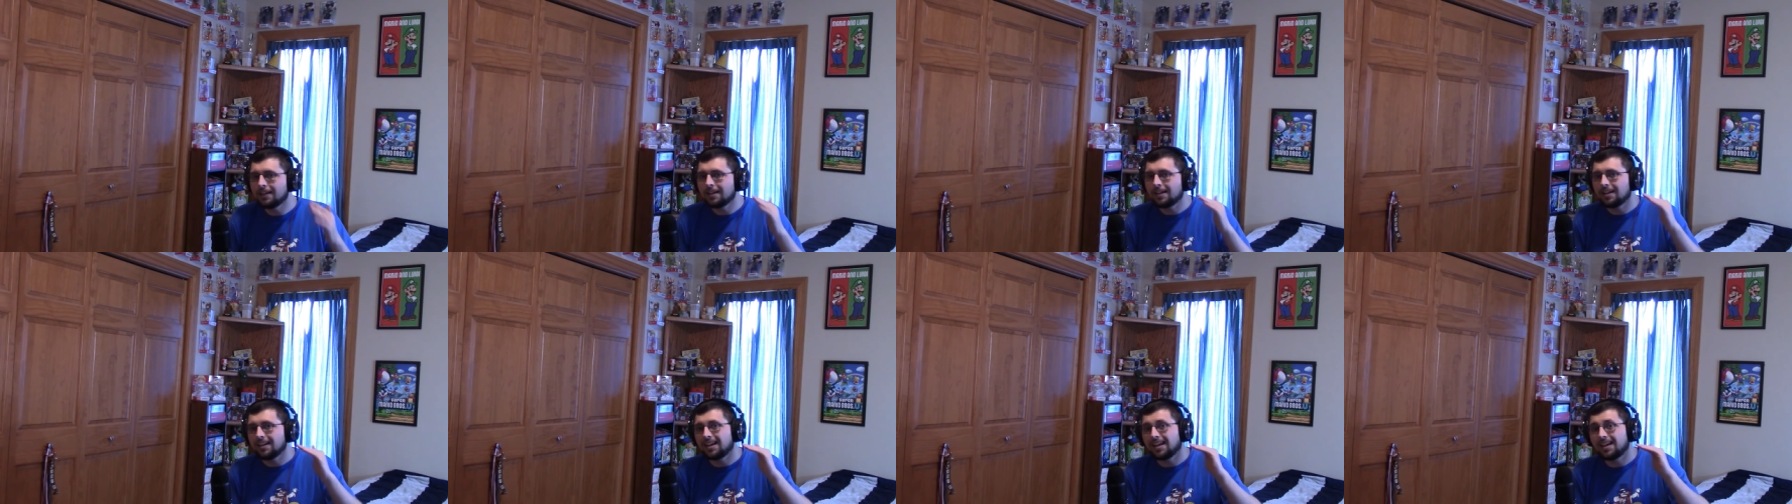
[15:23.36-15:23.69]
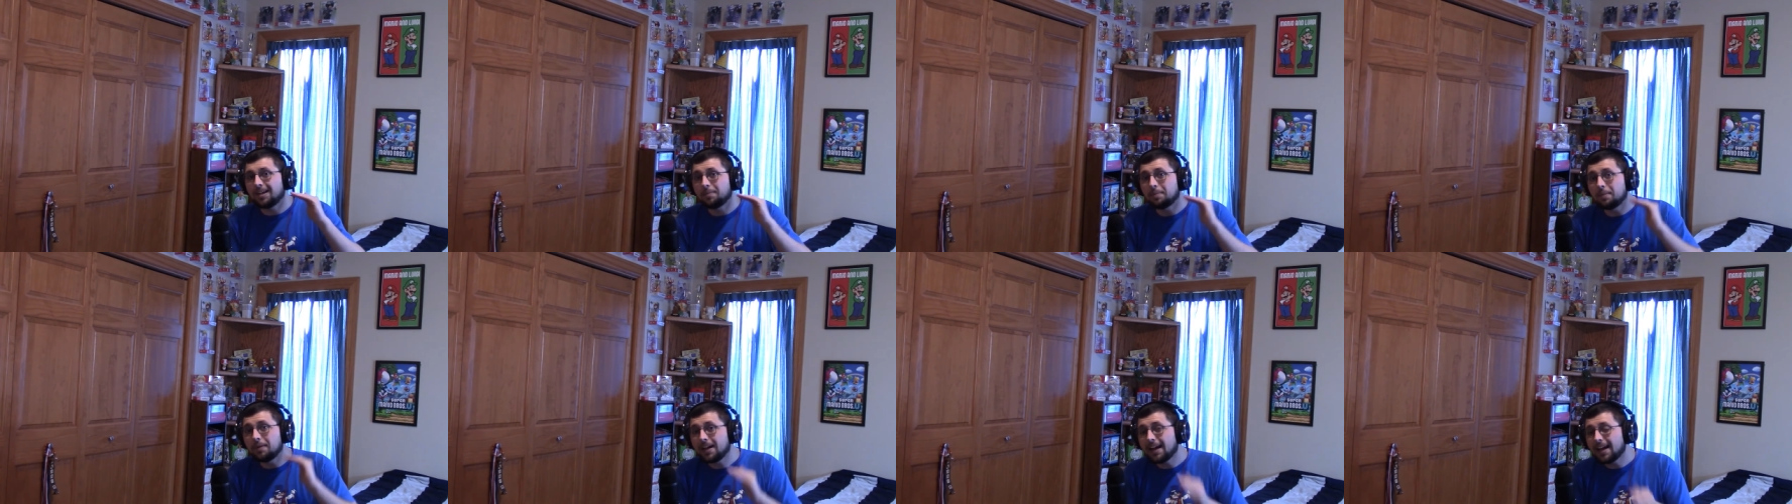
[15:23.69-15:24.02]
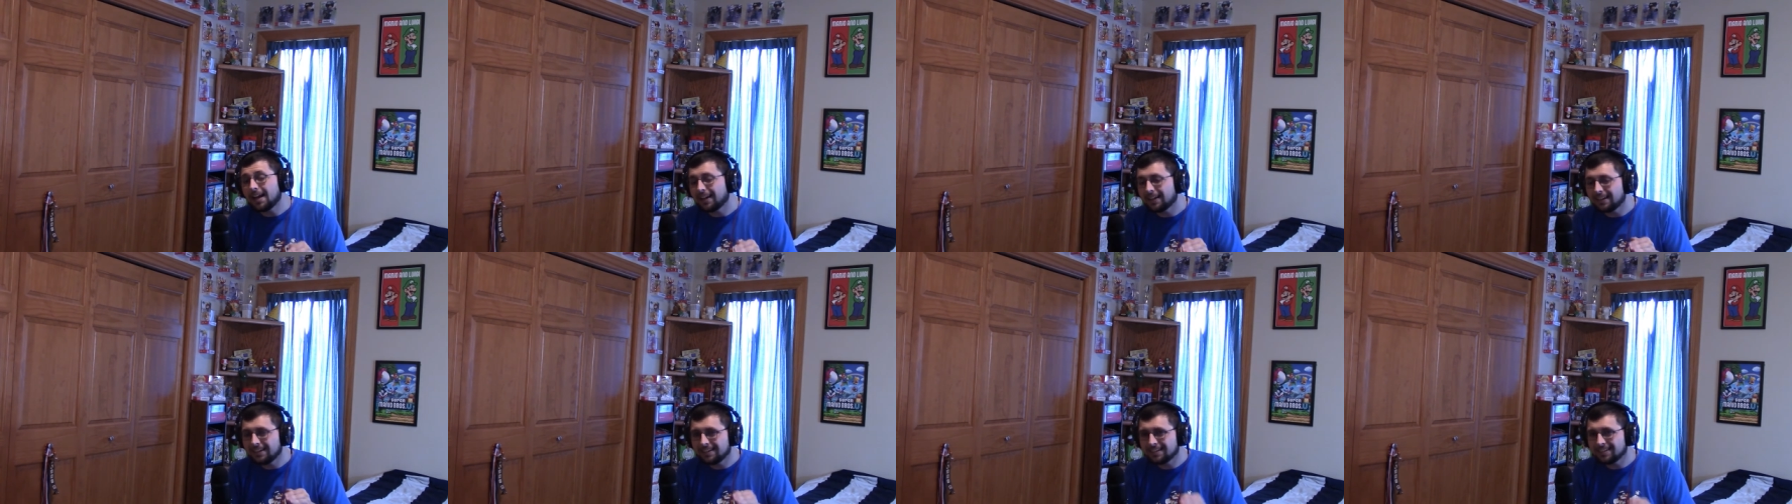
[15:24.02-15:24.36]
I'm
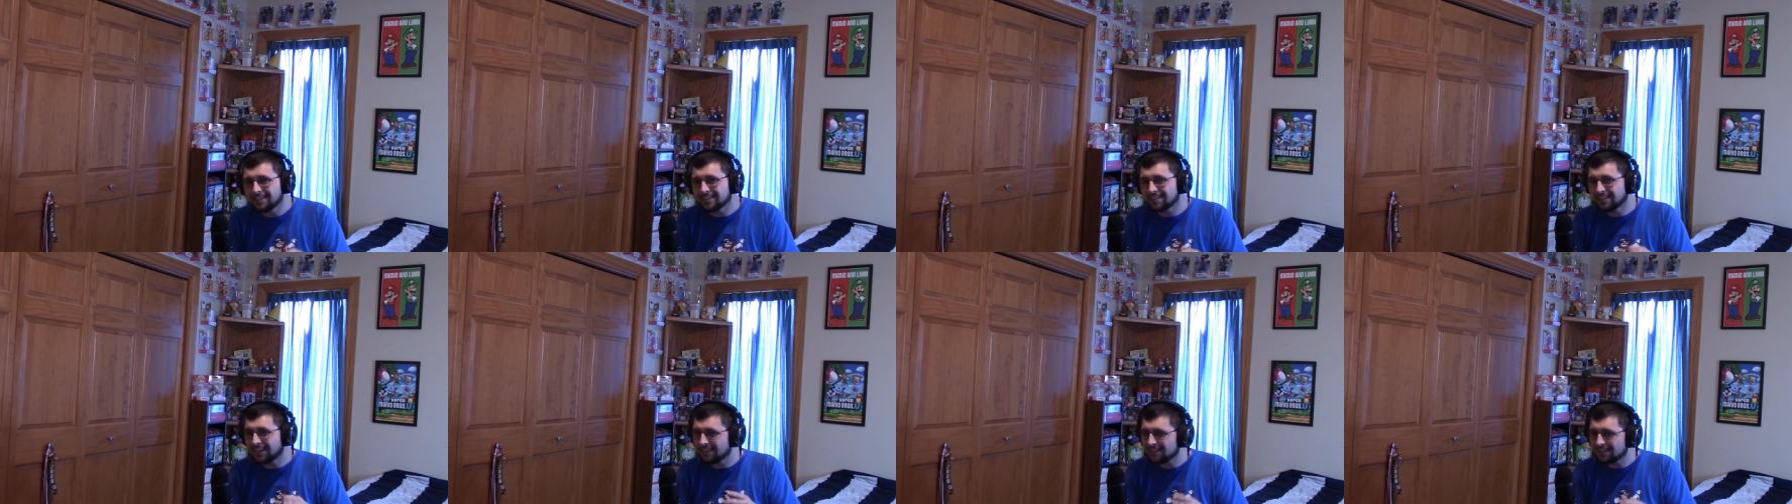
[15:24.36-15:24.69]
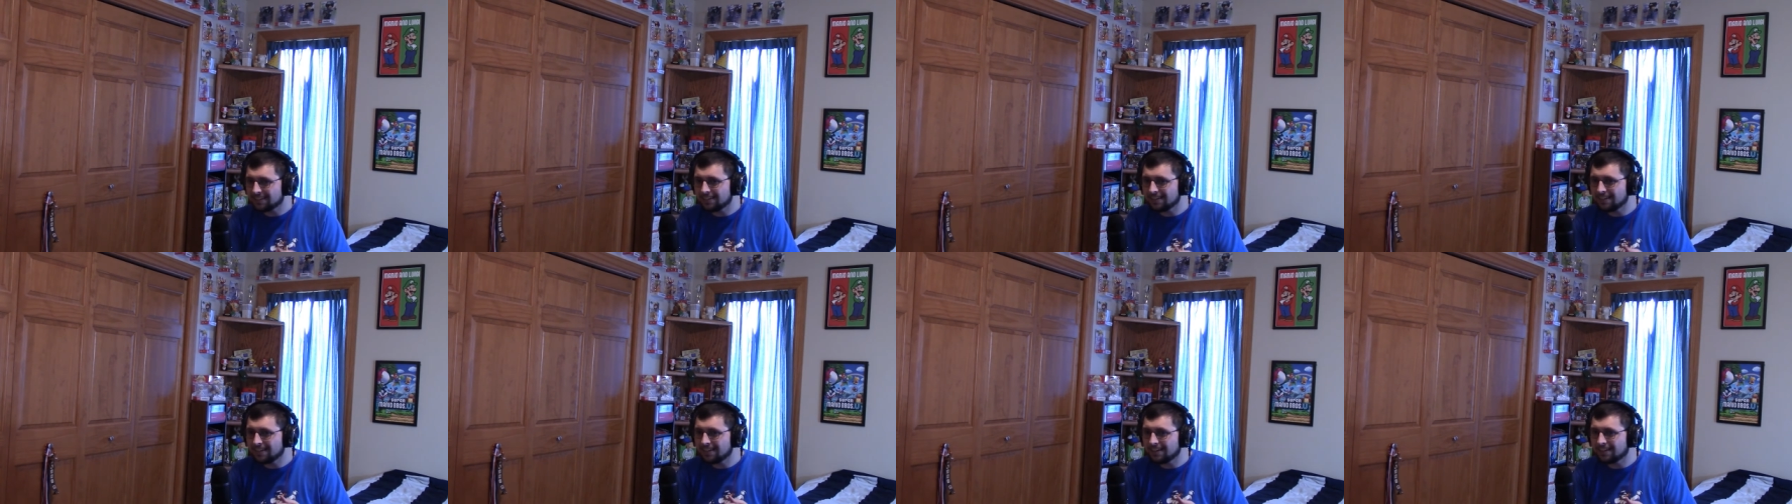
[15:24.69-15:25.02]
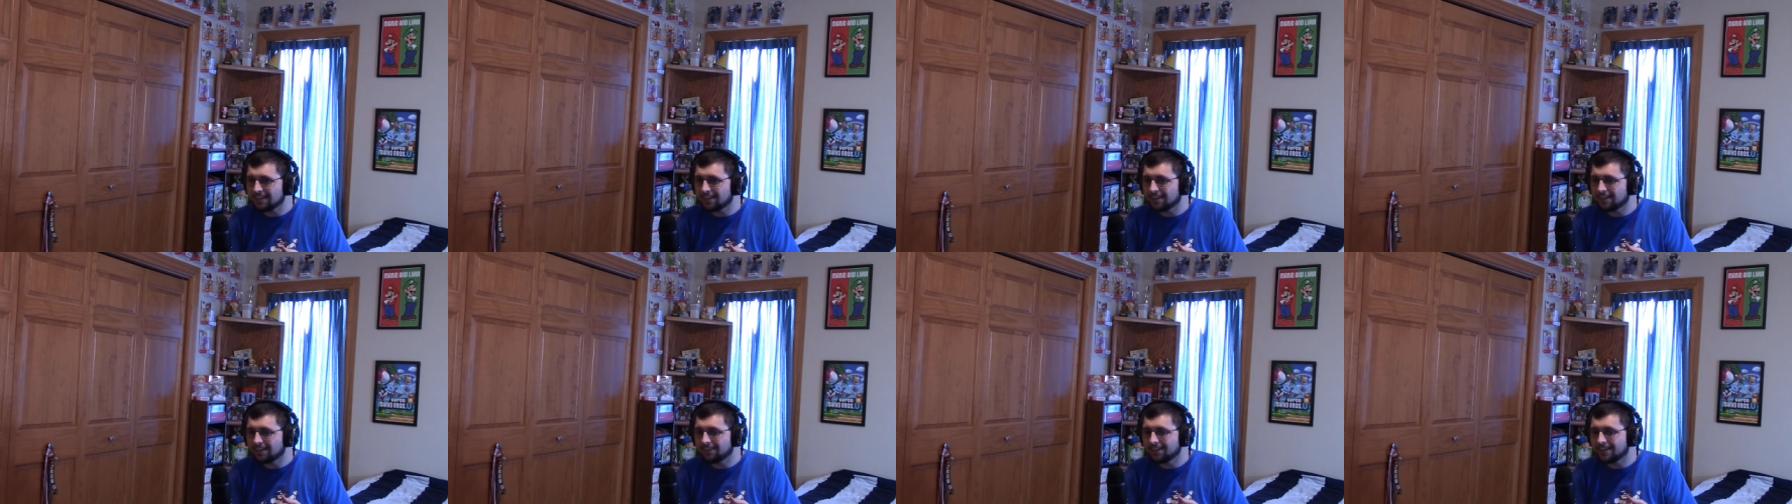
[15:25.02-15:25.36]
not going to discuss Diddy
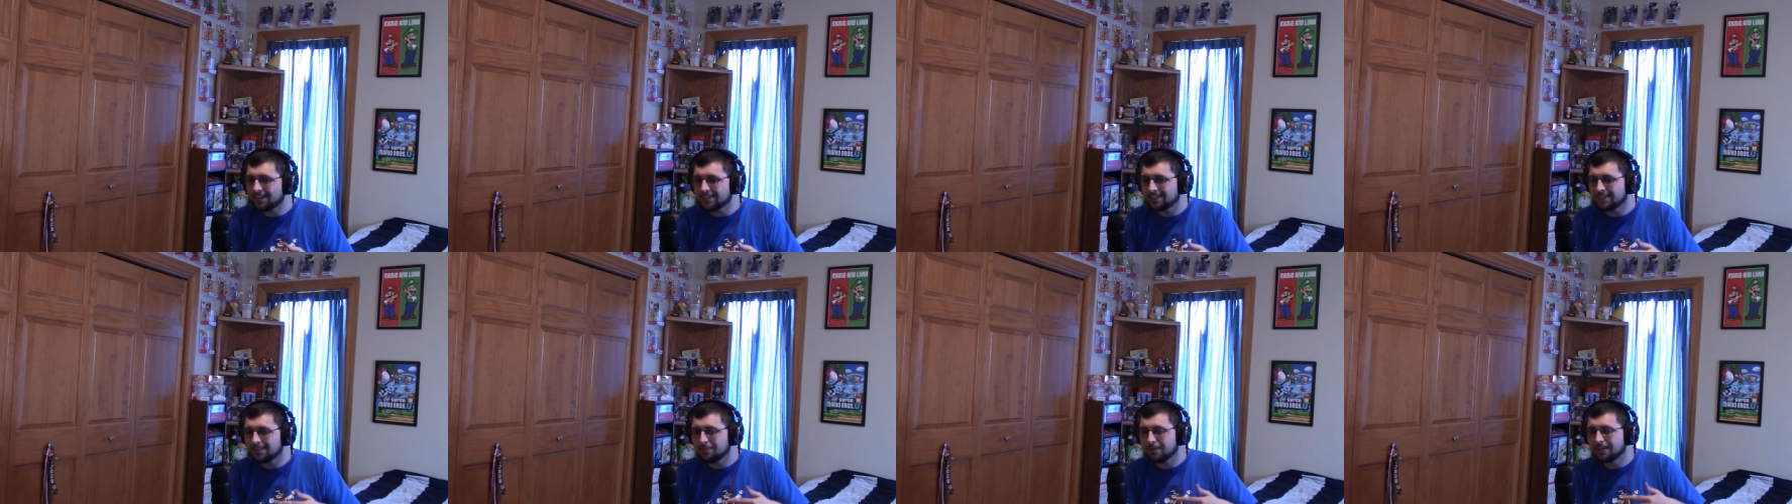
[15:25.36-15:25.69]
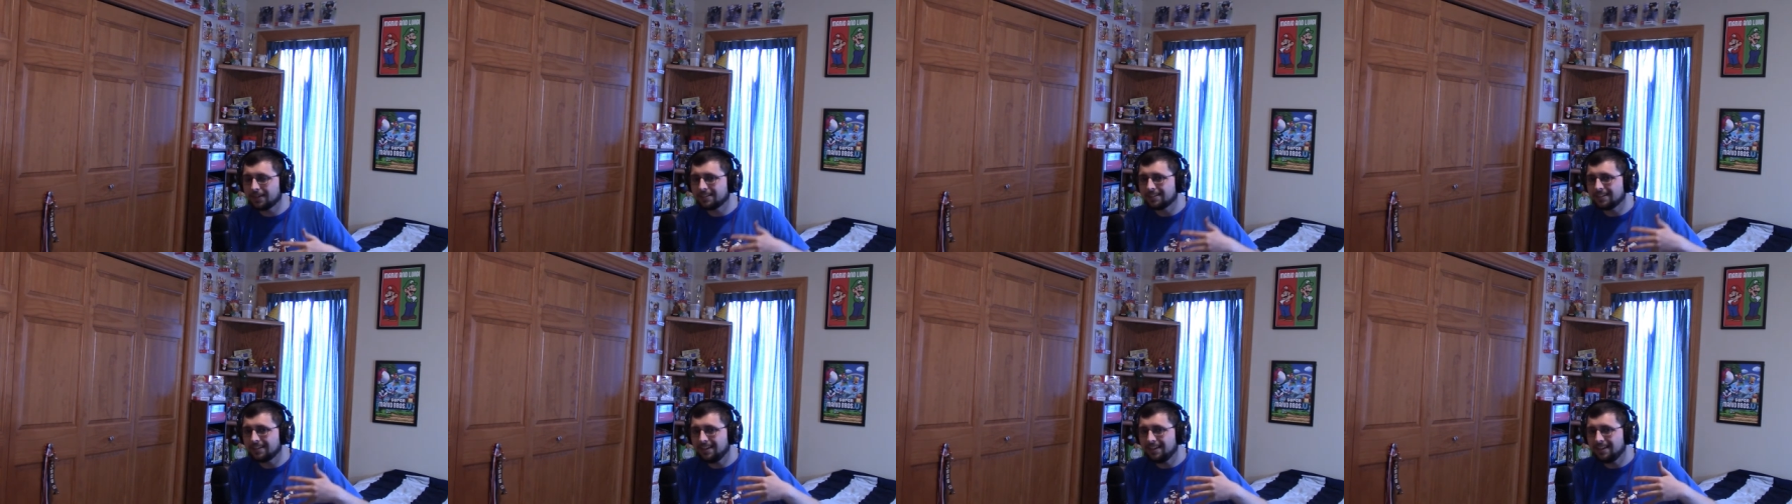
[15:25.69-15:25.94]
Kong Racing because